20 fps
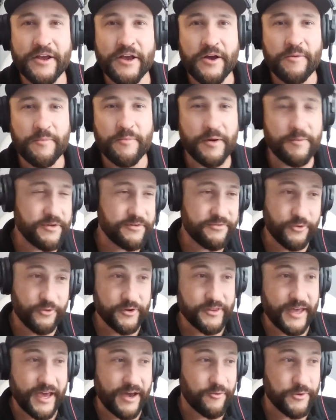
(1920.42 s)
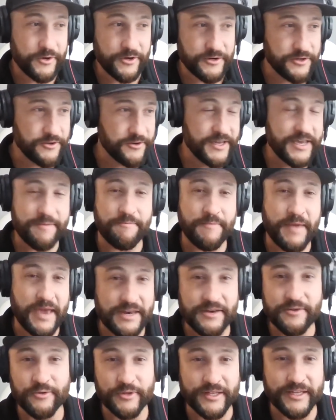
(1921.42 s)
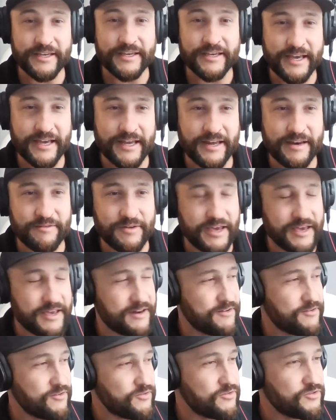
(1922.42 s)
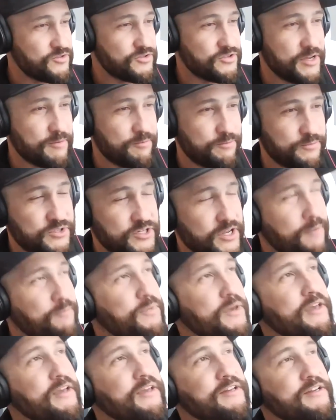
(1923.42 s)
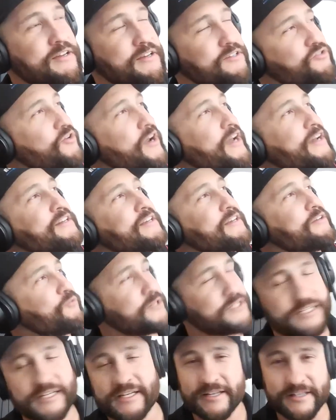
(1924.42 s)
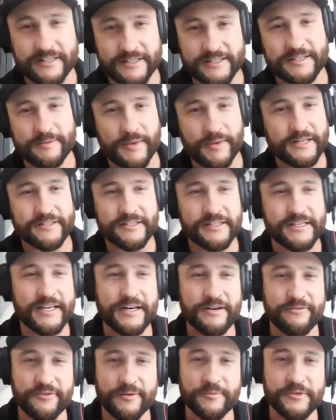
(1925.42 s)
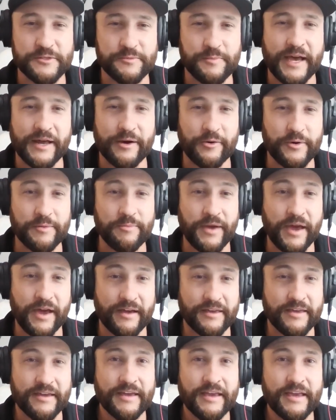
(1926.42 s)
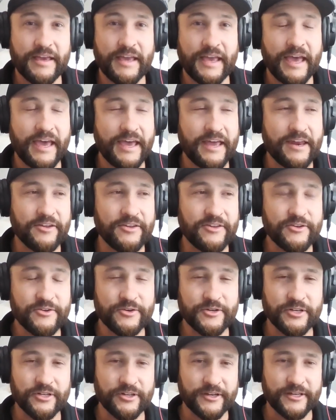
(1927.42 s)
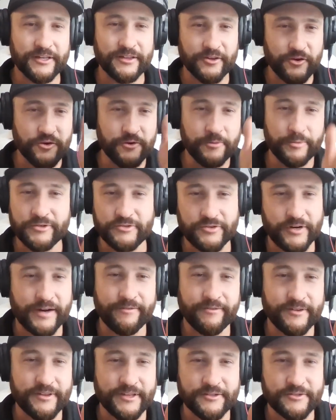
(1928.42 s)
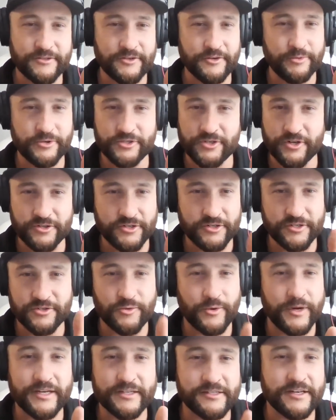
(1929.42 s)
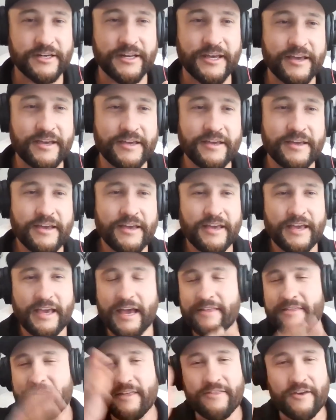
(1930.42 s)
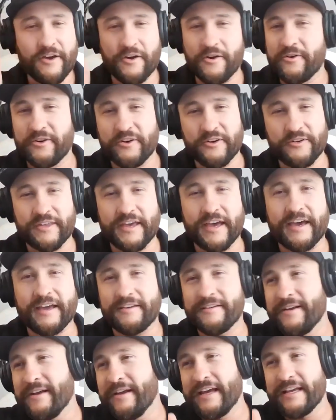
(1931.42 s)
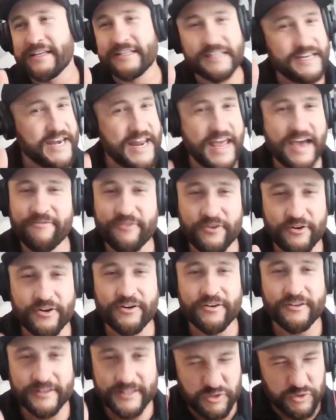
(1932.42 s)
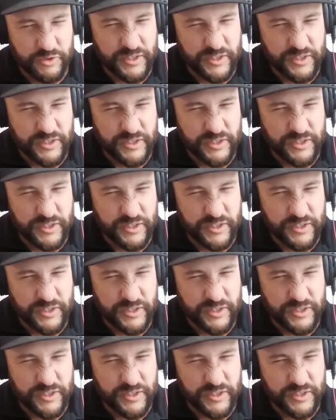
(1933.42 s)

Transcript: But before that, we were doing it manually and dumping and extracting ridiculous amounts of data from this battery pack. And you could look at the Uber driver that supercharges twice a day, and then the owner that has never, literally